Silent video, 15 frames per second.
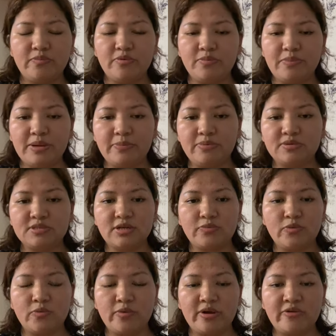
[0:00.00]
papers that
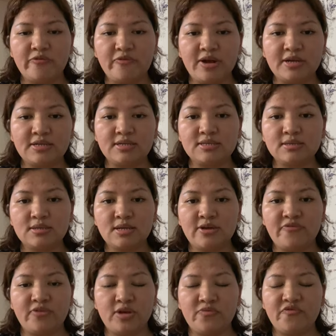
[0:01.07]
were verified does not have
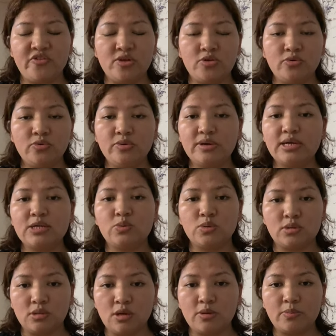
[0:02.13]
FNU, it will
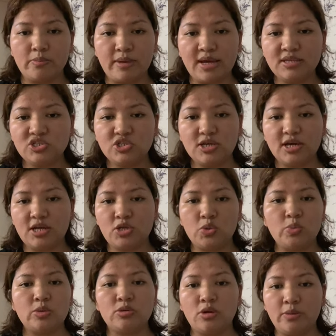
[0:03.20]
not match and you
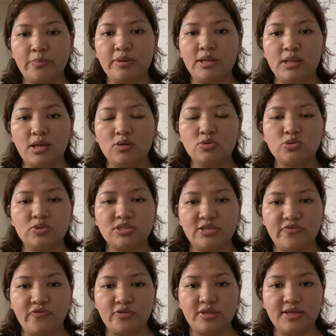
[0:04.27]
will not be allowed to
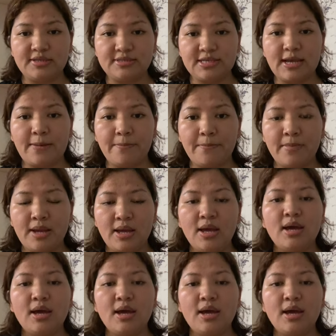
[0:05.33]
sit for the exam.